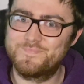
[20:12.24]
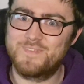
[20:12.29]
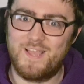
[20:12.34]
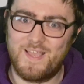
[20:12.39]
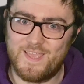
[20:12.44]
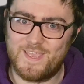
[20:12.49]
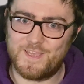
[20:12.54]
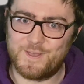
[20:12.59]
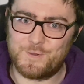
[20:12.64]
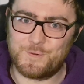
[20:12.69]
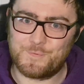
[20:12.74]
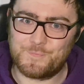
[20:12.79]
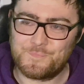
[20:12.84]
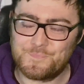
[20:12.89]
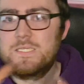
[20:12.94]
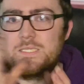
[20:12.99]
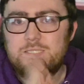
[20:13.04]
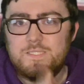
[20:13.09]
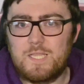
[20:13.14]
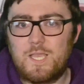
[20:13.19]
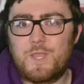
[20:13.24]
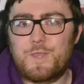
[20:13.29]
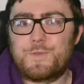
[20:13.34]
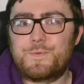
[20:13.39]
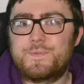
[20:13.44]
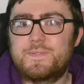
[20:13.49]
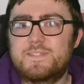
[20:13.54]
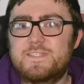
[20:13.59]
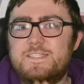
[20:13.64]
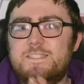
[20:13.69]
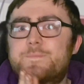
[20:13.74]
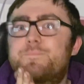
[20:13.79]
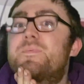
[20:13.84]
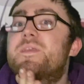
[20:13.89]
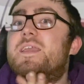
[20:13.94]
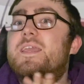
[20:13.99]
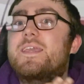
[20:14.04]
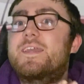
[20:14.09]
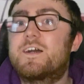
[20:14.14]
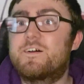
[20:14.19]
hey ho. Now,
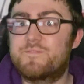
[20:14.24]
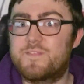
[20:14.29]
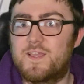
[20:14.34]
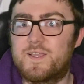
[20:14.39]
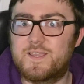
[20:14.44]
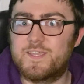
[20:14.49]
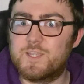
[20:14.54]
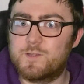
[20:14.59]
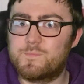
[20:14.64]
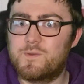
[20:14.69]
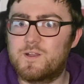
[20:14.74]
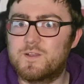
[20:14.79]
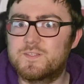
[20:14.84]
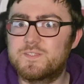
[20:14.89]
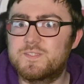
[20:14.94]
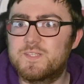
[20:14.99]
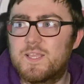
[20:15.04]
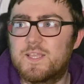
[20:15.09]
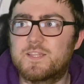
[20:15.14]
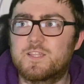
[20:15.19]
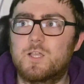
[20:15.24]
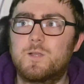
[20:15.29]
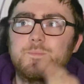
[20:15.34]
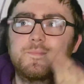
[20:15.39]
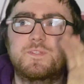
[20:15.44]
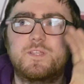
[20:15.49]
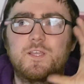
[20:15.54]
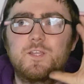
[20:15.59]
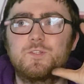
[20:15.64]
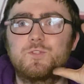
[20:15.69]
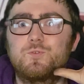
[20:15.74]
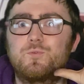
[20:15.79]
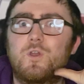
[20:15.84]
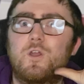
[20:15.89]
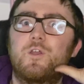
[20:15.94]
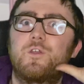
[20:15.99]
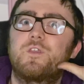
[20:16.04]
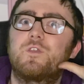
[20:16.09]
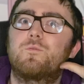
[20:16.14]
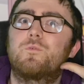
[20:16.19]
speaking of that gearbox, it comes down to
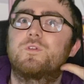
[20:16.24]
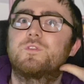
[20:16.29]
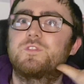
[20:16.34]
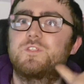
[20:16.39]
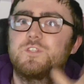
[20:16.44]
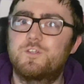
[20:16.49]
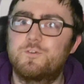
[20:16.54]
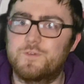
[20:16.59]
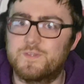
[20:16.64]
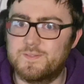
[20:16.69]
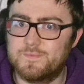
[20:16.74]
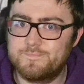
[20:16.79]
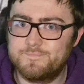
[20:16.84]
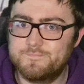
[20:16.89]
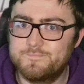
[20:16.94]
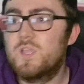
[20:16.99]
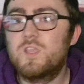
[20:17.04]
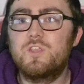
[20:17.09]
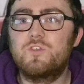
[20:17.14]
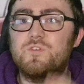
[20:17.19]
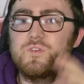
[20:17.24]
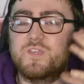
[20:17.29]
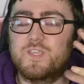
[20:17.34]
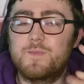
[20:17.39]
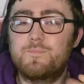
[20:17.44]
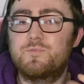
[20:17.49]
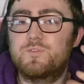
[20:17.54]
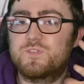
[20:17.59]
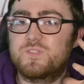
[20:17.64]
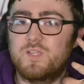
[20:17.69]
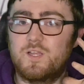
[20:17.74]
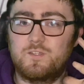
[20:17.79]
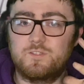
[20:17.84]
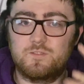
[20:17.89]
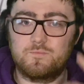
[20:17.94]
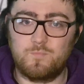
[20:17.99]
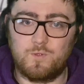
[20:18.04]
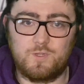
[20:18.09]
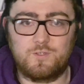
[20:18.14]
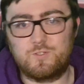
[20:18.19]
how you want to do it. You can keep your
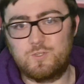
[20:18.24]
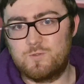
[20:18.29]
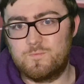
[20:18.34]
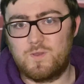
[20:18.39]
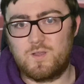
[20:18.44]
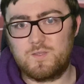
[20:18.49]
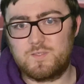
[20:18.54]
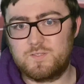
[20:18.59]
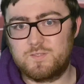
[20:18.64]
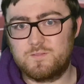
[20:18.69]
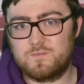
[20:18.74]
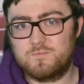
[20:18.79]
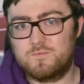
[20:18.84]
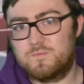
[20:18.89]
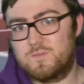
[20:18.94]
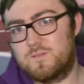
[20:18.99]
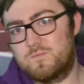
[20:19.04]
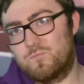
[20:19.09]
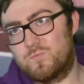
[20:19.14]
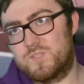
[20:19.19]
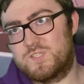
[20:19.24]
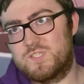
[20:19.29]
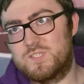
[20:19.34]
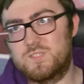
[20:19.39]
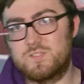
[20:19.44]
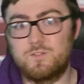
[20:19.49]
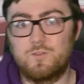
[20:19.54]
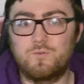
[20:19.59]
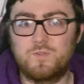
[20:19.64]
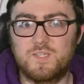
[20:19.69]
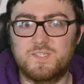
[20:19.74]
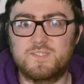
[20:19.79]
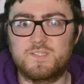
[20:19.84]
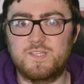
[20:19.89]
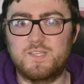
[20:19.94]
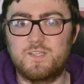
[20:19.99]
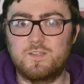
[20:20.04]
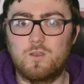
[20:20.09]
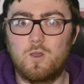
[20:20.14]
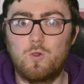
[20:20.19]
standard Mark II box, which is known as
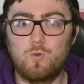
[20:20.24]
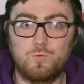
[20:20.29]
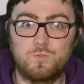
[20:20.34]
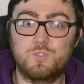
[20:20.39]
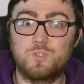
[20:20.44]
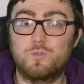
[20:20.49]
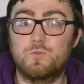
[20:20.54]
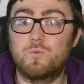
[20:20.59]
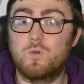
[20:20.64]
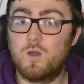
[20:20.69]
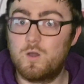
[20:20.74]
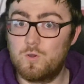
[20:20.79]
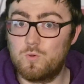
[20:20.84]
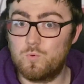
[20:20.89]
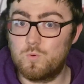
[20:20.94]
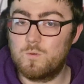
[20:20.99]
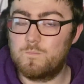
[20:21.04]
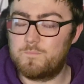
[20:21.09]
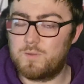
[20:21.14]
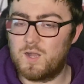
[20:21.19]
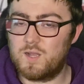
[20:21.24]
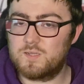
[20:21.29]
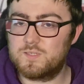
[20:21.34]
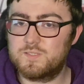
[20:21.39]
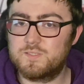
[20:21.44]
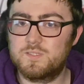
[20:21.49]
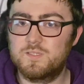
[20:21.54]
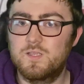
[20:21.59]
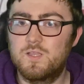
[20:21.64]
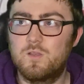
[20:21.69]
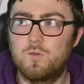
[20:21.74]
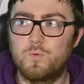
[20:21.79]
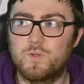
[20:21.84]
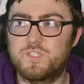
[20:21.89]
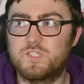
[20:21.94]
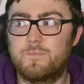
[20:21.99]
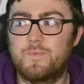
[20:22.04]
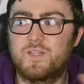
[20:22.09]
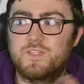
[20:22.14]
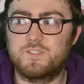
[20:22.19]
the 020 box,
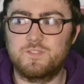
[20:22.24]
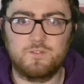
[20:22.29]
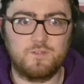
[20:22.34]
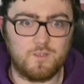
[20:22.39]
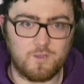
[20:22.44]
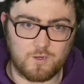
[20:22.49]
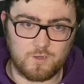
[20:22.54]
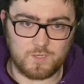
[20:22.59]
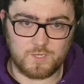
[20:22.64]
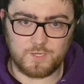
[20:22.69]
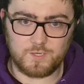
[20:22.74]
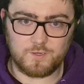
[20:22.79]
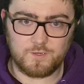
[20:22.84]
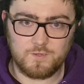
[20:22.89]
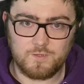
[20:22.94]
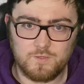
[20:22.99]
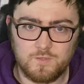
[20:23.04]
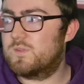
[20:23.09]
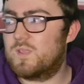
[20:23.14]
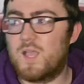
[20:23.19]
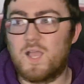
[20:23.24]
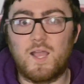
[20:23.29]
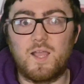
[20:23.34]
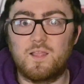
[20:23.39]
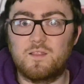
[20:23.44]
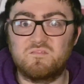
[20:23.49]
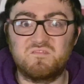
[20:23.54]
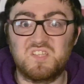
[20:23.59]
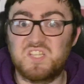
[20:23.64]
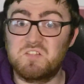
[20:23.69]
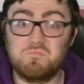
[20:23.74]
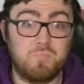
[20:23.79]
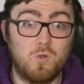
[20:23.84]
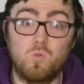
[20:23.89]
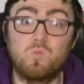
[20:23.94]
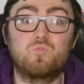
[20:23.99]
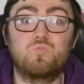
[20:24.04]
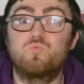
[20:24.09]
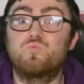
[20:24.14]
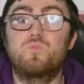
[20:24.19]
which I mentioned earlier, and it'll
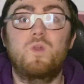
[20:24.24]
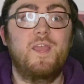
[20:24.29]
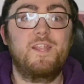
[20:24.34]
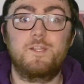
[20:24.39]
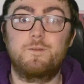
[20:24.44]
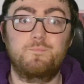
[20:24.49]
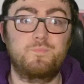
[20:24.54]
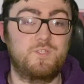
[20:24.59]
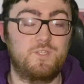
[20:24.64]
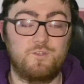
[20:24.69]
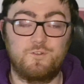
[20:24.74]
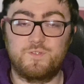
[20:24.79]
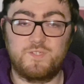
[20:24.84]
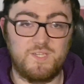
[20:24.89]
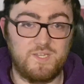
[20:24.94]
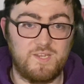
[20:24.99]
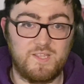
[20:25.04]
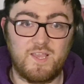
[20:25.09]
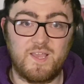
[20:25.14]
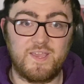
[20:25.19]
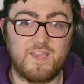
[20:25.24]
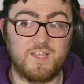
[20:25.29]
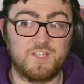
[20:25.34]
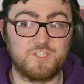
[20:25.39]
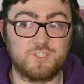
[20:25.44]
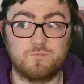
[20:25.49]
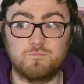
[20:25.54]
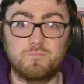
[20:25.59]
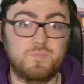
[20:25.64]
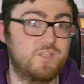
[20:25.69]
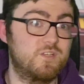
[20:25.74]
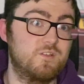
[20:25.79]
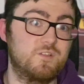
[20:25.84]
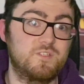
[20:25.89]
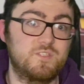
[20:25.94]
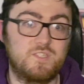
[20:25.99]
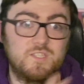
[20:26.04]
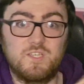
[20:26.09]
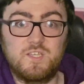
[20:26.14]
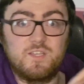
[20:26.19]
bolt right up to your TDI engine
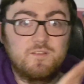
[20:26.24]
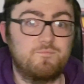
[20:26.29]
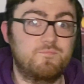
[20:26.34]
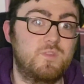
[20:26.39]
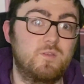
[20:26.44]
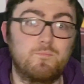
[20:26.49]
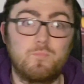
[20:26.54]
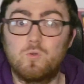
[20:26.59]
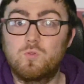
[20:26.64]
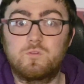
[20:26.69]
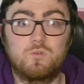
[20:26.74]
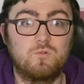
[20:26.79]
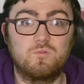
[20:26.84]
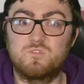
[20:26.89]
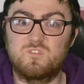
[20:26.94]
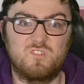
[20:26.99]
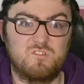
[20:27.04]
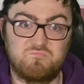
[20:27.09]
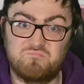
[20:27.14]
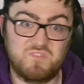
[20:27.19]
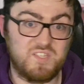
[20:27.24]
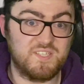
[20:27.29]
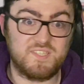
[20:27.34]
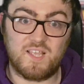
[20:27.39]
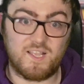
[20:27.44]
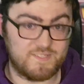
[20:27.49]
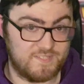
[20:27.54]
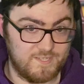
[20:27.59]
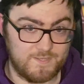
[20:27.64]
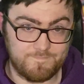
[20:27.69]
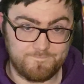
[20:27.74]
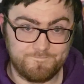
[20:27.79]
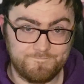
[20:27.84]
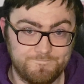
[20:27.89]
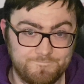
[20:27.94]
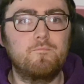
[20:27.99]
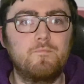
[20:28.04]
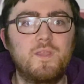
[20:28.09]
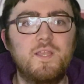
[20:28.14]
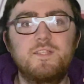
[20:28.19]
because the bolt holes are the exact same.
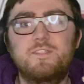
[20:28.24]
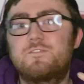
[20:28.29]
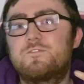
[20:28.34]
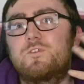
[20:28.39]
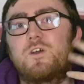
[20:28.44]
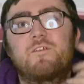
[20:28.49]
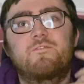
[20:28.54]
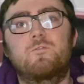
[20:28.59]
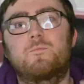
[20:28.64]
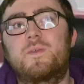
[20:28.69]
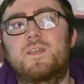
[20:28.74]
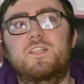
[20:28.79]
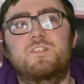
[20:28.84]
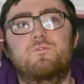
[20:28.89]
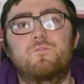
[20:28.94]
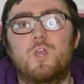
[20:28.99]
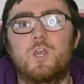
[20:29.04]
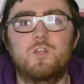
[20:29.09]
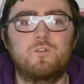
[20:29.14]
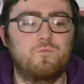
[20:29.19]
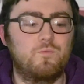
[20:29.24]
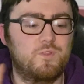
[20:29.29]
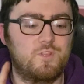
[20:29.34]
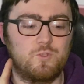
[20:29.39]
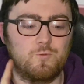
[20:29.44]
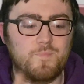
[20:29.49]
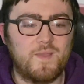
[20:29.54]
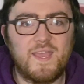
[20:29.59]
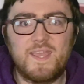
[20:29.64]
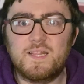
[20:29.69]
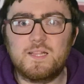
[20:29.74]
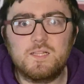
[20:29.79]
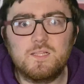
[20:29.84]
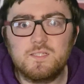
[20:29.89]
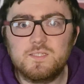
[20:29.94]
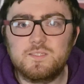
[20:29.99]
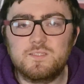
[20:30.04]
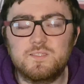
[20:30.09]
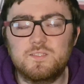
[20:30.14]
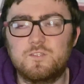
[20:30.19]
Means you don't have to mess around with your
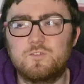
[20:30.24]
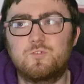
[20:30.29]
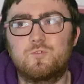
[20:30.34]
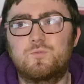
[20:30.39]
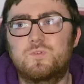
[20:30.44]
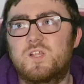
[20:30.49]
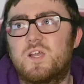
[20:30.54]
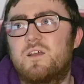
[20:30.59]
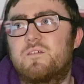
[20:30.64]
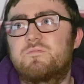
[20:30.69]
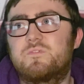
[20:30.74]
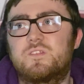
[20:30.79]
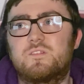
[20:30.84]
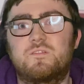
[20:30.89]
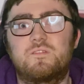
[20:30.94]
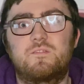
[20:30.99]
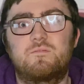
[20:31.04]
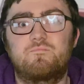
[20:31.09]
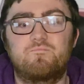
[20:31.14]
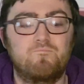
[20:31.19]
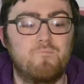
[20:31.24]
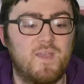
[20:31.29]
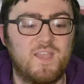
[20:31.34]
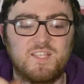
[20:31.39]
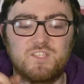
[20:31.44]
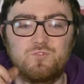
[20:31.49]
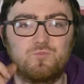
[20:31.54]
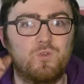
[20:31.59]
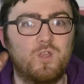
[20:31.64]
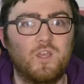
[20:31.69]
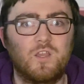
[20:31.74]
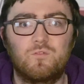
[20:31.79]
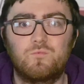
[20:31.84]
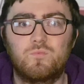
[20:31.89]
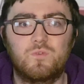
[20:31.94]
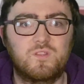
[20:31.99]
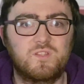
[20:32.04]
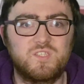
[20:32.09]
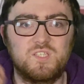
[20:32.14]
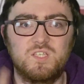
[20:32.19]
pedals, you don't have to mess around
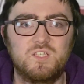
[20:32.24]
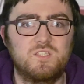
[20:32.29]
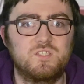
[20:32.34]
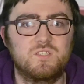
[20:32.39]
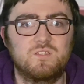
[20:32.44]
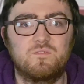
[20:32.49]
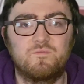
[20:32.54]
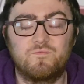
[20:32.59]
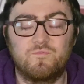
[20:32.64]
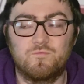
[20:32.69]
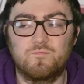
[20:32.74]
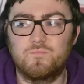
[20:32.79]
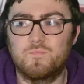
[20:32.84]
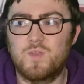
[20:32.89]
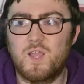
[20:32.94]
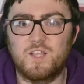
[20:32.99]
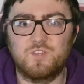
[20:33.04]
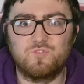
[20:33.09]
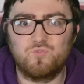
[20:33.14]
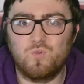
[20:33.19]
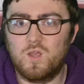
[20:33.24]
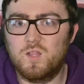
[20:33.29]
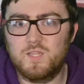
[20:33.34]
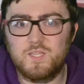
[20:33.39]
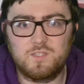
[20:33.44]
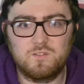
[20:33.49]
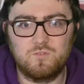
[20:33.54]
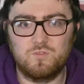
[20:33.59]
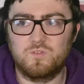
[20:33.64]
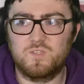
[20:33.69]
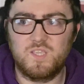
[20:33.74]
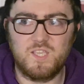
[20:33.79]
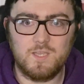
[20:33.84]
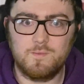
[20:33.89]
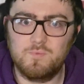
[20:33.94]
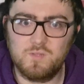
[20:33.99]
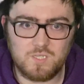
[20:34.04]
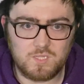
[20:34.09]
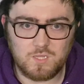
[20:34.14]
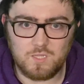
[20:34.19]
with changing from hydraulic to
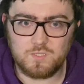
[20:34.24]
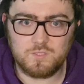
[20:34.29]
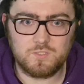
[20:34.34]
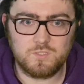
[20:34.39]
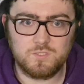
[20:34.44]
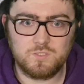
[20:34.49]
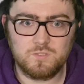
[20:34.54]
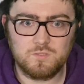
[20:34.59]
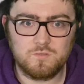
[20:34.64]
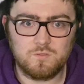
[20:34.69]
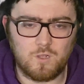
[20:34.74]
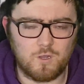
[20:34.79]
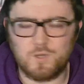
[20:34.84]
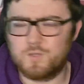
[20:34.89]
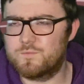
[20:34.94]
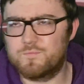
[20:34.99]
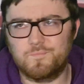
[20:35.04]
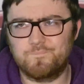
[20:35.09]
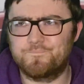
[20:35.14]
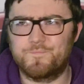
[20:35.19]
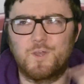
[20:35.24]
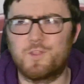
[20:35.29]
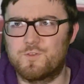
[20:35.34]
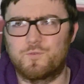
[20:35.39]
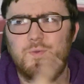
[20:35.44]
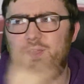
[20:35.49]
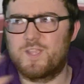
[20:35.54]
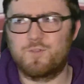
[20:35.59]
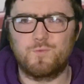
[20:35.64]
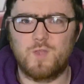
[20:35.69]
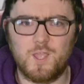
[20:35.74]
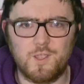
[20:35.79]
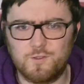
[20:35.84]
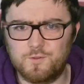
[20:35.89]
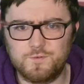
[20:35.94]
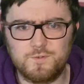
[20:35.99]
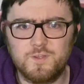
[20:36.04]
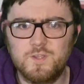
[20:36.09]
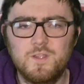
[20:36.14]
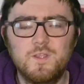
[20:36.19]
cable clutch, or other way
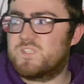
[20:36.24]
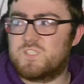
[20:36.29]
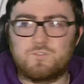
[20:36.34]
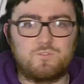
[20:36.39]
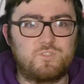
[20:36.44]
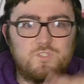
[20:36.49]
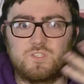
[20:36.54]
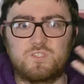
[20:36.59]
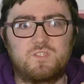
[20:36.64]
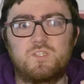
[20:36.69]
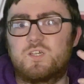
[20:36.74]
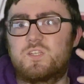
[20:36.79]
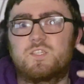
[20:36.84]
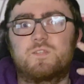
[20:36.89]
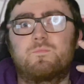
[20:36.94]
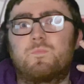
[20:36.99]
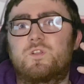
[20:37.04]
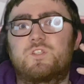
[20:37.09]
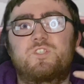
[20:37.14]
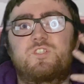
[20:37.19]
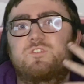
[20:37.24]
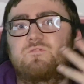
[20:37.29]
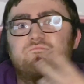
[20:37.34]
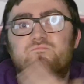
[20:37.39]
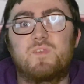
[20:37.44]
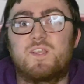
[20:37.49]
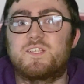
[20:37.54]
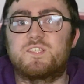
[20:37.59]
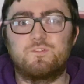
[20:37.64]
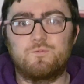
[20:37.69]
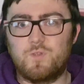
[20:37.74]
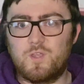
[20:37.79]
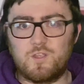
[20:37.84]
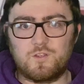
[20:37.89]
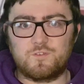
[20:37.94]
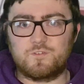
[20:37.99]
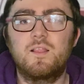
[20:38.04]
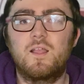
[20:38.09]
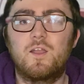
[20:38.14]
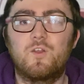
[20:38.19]
around. There's just not as much messing
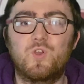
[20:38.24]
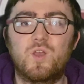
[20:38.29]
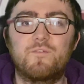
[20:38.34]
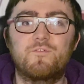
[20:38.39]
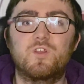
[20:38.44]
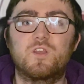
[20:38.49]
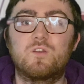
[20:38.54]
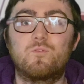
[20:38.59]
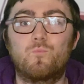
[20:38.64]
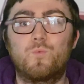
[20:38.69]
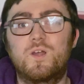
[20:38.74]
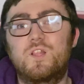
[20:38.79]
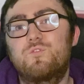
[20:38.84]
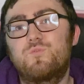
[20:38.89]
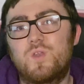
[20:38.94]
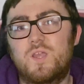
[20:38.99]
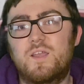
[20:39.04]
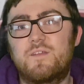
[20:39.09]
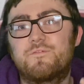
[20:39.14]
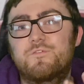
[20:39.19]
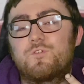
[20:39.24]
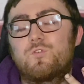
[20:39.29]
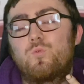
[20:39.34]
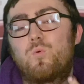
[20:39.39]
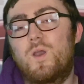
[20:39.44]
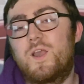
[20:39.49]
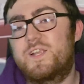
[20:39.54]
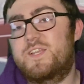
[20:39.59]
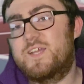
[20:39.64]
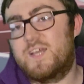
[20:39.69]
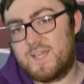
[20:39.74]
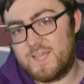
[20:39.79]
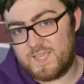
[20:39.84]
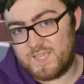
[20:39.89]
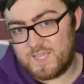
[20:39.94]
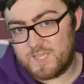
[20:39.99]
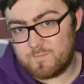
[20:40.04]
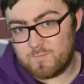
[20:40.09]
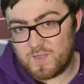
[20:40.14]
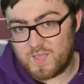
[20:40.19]
around. However, it will rev quite high
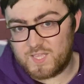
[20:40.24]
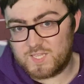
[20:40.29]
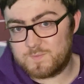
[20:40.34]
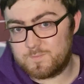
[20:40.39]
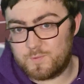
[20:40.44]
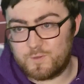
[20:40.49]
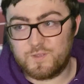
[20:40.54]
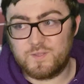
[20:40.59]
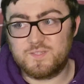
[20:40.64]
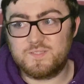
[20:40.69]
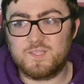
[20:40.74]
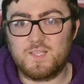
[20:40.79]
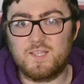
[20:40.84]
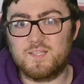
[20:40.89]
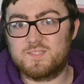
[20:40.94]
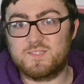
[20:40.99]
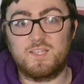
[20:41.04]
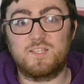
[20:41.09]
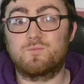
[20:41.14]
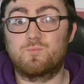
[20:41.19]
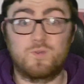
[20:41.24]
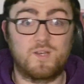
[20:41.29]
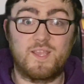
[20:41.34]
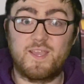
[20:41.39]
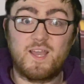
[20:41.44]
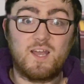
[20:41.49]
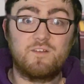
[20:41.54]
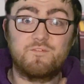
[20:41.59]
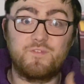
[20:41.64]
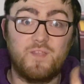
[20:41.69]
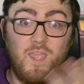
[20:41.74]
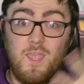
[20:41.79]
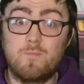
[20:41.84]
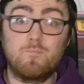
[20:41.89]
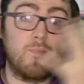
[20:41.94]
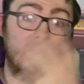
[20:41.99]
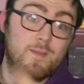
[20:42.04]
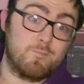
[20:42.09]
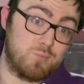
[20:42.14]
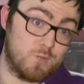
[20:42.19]
in my experience, as that's what I have in
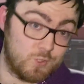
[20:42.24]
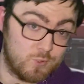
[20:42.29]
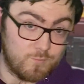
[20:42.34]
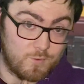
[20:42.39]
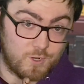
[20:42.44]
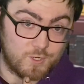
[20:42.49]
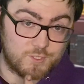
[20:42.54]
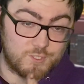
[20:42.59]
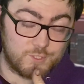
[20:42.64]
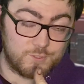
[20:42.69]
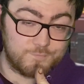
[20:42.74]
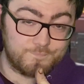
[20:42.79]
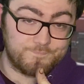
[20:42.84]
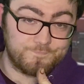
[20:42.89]
my blue Mark II,